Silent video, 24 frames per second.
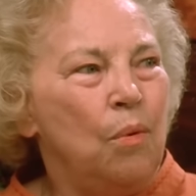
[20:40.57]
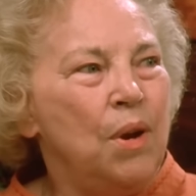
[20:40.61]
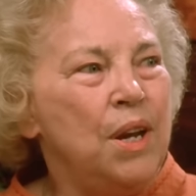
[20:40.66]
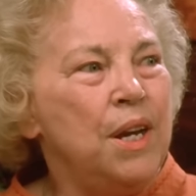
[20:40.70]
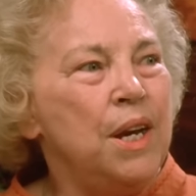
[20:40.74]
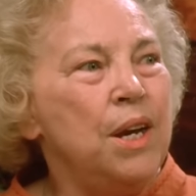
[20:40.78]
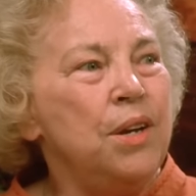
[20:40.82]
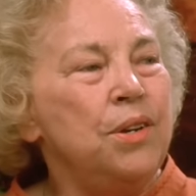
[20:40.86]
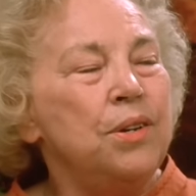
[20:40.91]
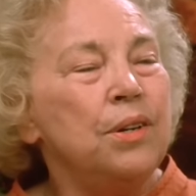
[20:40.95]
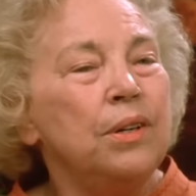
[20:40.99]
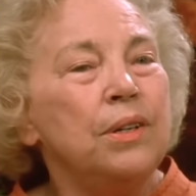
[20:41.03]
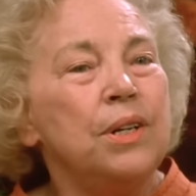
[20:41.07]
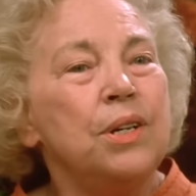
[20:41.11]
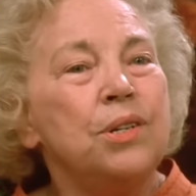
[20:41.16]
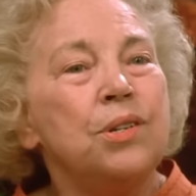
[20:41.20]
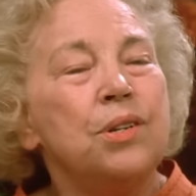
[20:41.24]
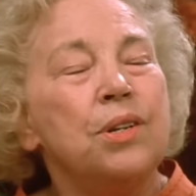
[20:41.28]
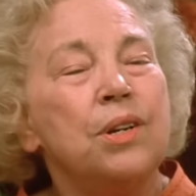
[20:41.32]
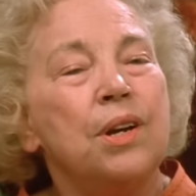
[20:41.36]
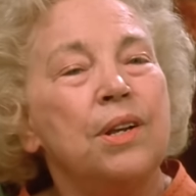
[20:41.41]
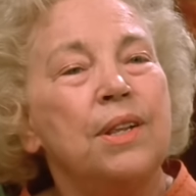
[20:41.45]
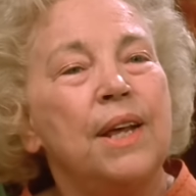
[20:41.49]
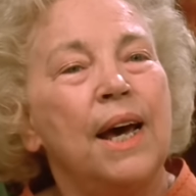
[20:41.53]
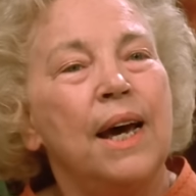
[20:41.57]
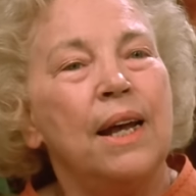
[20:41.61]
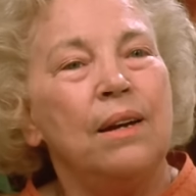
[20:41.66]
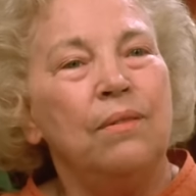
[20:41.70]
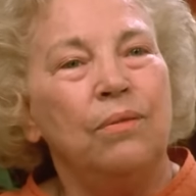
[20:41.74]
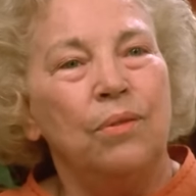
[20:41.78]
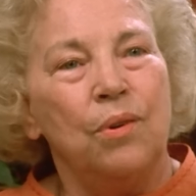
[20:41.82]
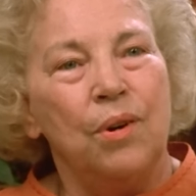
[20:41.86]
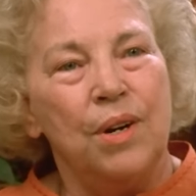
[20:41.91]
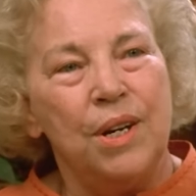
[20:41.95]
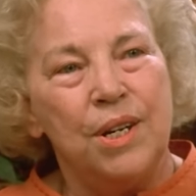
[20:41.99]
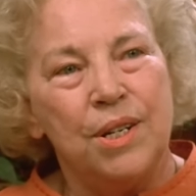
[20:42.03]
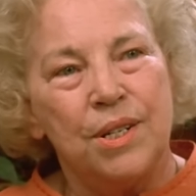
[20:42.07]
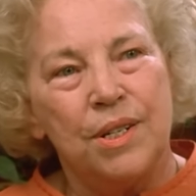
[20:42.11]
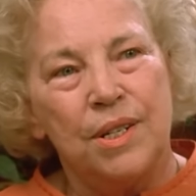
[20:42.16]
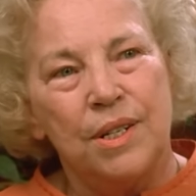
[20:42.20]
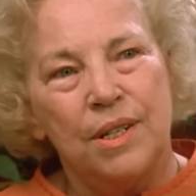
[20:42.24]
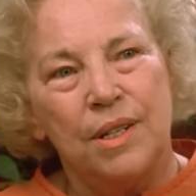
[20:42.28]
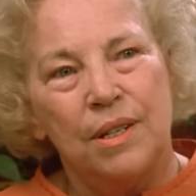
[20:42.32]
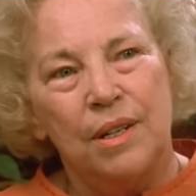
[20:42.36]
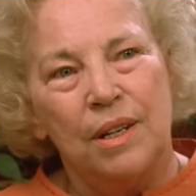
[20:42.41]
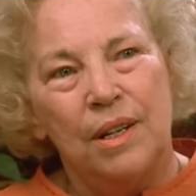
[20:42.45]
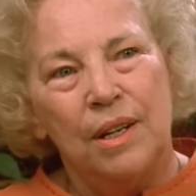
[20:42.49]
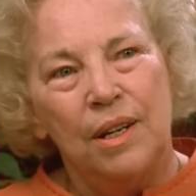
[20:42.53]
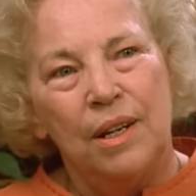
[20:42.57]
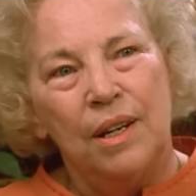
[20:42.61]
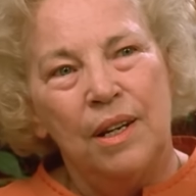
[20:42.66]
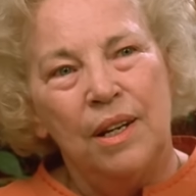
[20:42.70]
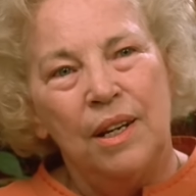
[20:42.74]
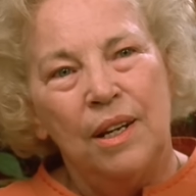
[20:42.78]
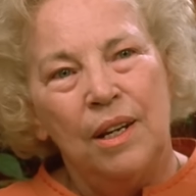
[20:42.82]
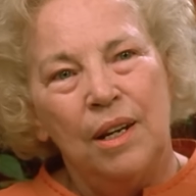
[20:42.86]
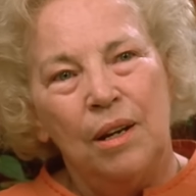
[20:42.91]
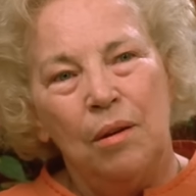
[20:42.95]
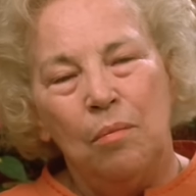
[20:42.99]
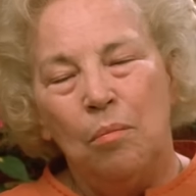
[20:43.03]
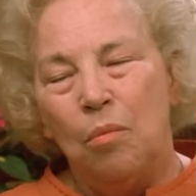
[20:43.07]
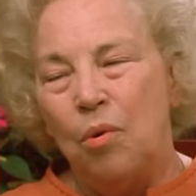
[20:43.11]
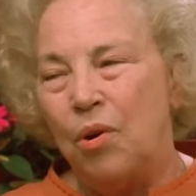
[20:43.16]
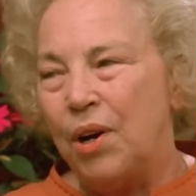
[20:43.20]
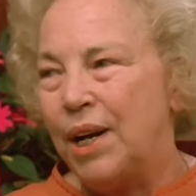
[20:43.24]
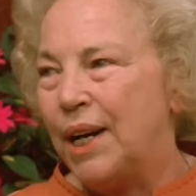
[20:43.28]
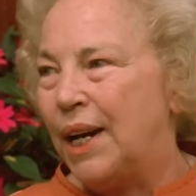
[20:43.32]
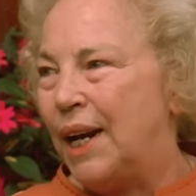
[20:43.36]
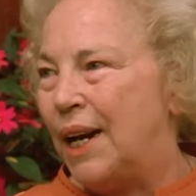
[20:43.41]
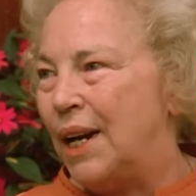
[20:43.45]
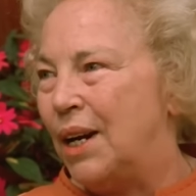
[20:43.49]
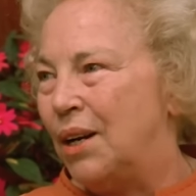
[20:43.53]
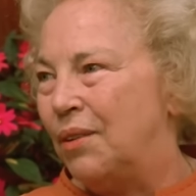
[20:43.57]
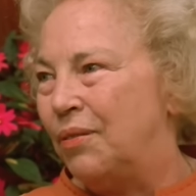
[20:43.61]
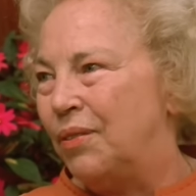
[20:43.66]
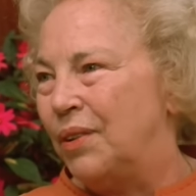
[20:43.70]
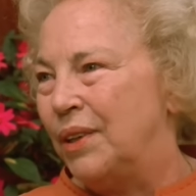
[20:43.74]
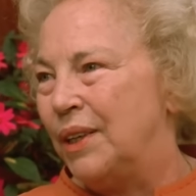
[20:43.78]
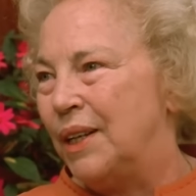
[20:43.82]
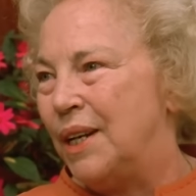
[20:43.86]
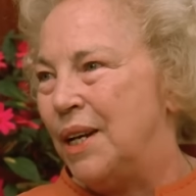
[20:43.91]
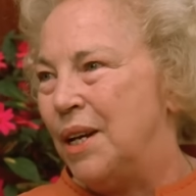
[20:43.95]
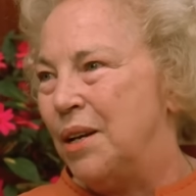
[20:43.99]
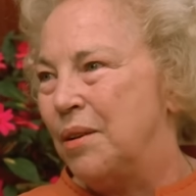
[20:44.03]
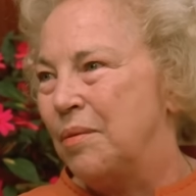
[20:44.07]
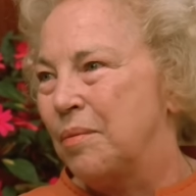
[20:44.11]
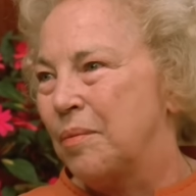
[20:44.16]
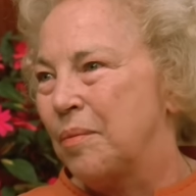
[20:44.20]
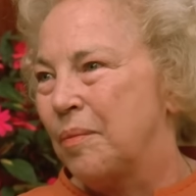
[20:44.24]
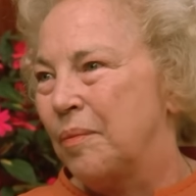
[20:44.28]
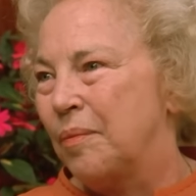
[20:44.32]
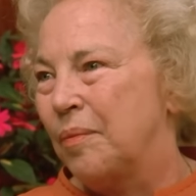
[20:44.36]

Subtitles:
We need to listen to that voice more carefully.